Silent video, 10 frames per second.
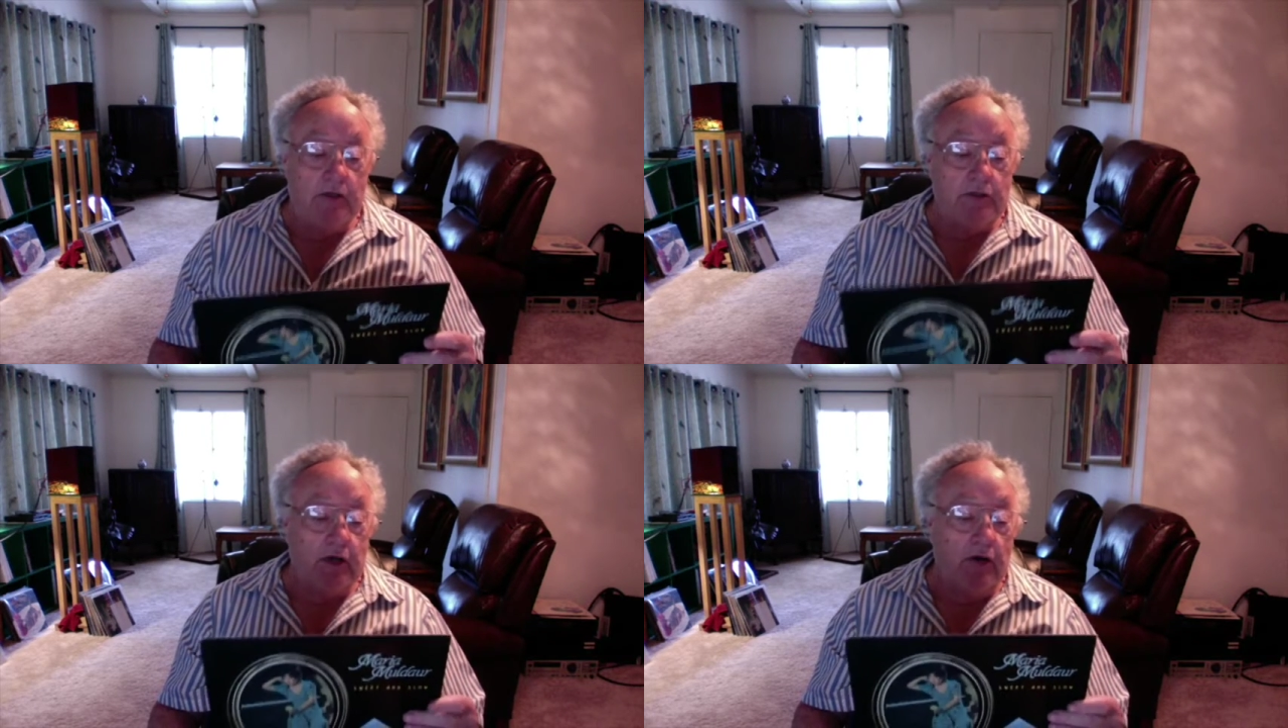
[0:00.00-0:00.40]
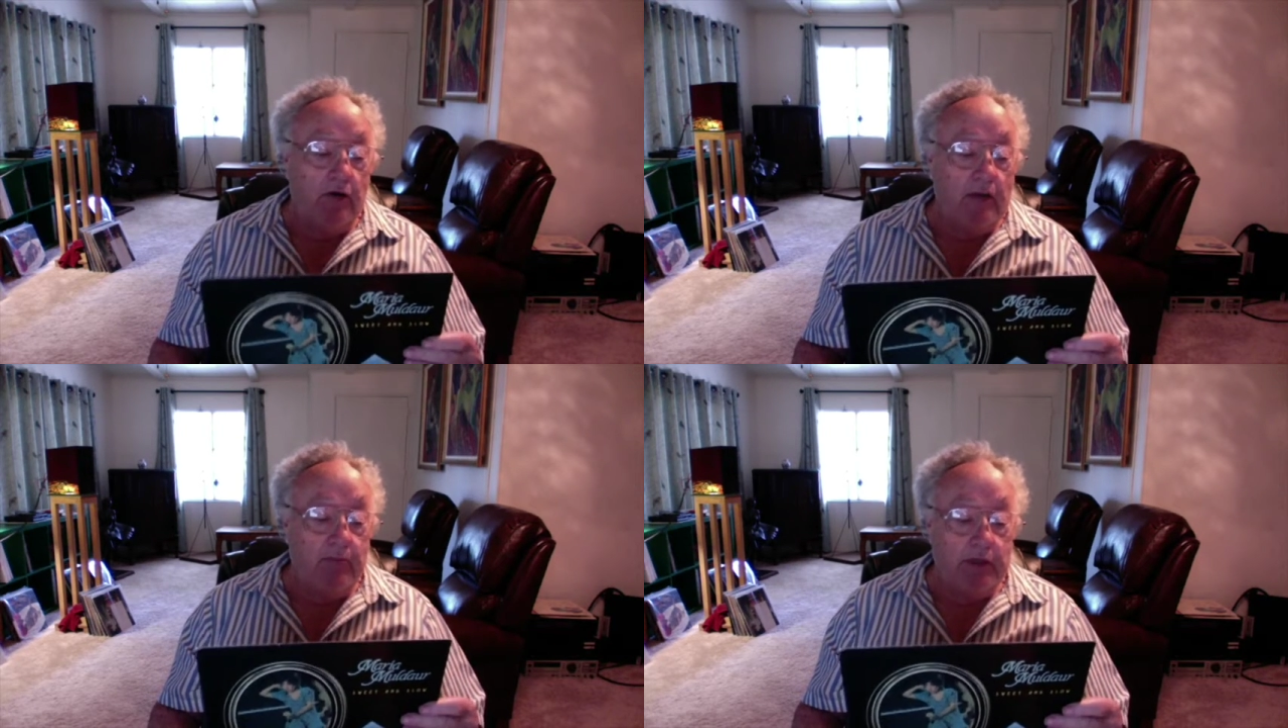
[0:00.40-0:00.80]
So
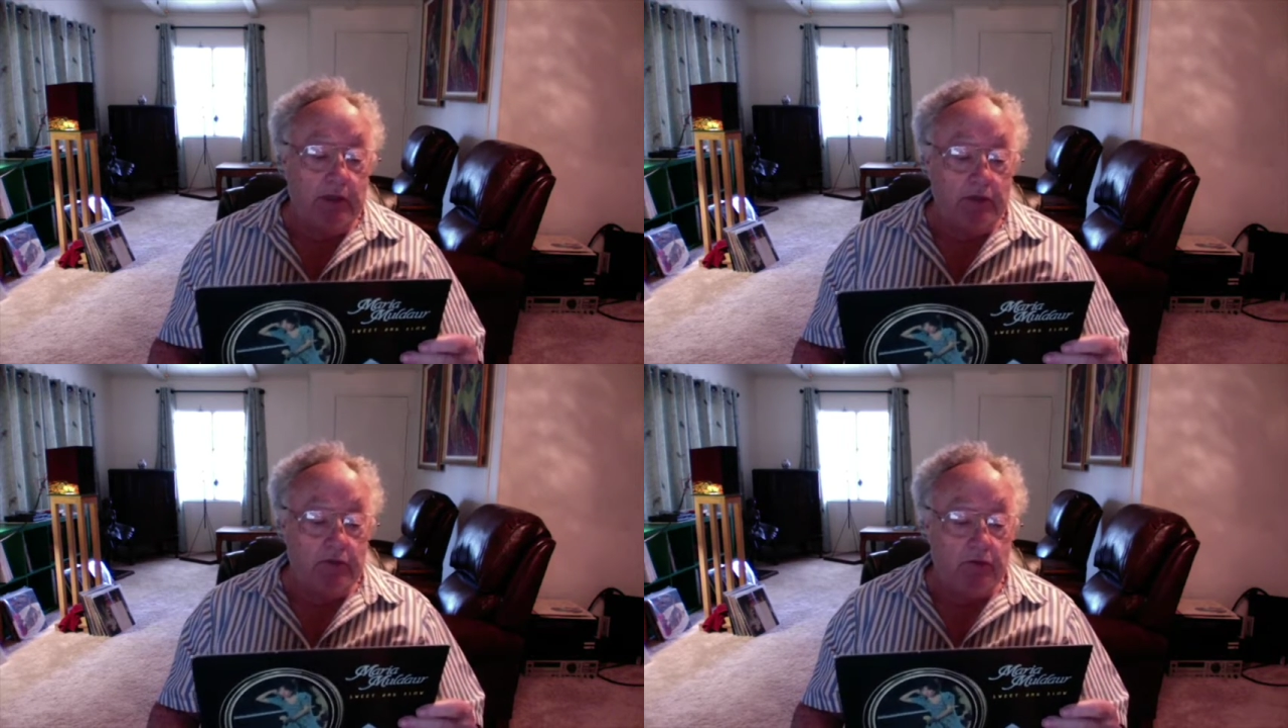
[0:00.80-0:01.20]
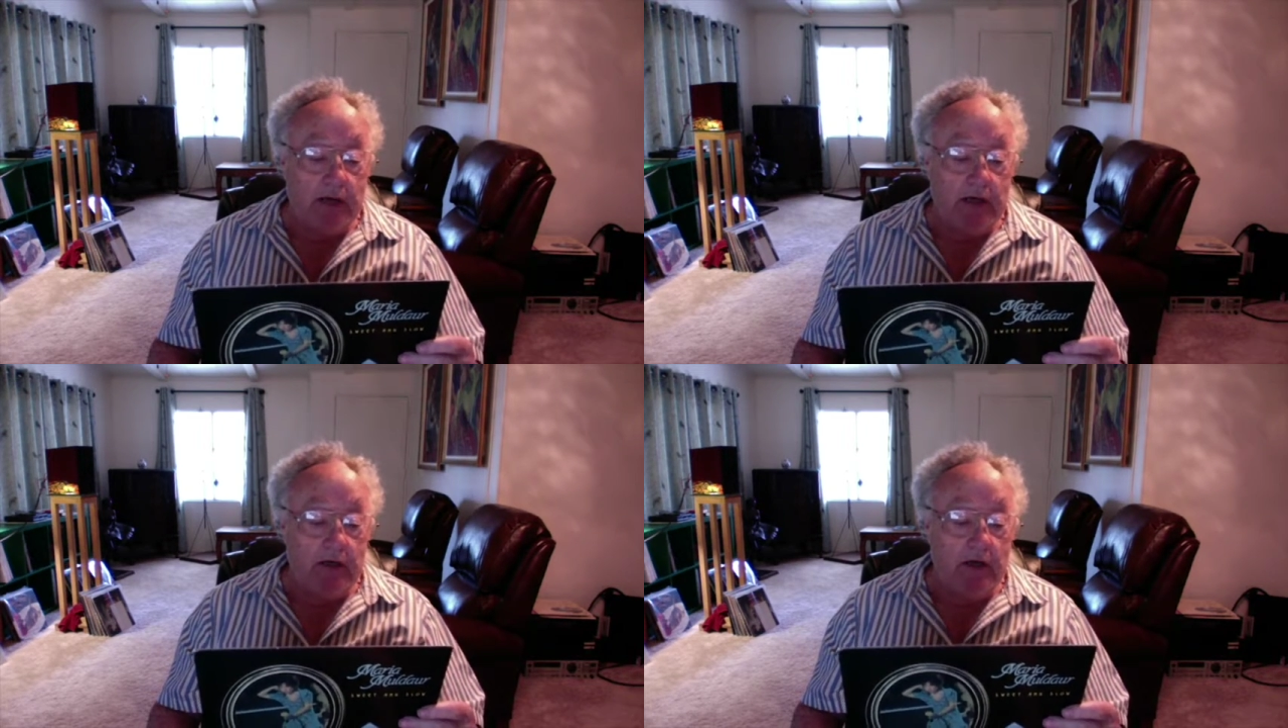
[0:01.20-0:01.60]
I put this
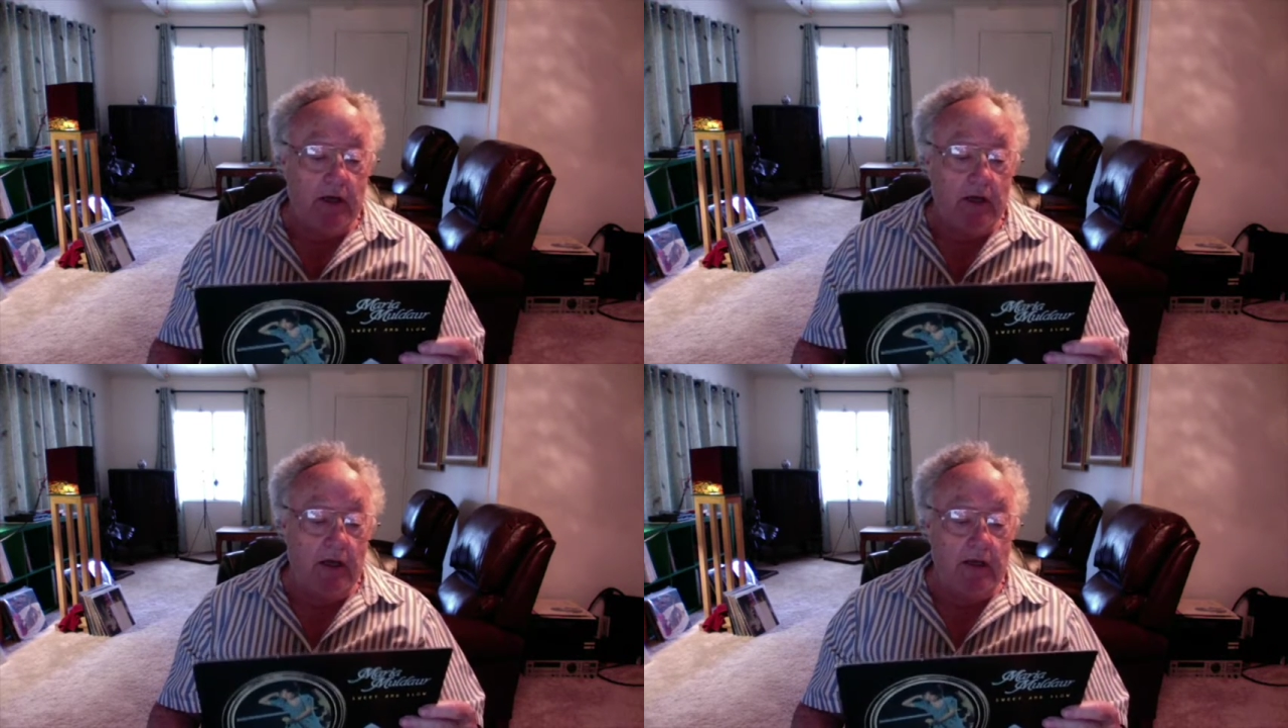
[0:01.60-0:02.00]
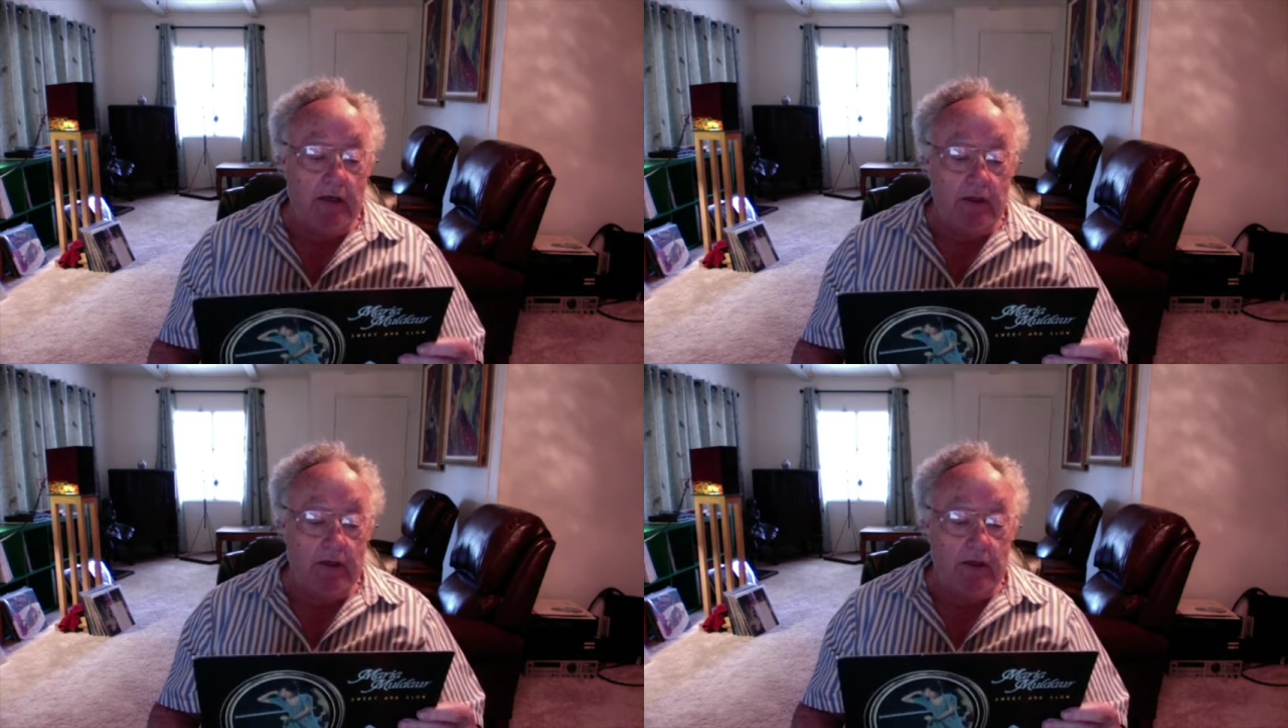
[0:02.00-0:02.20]
record on,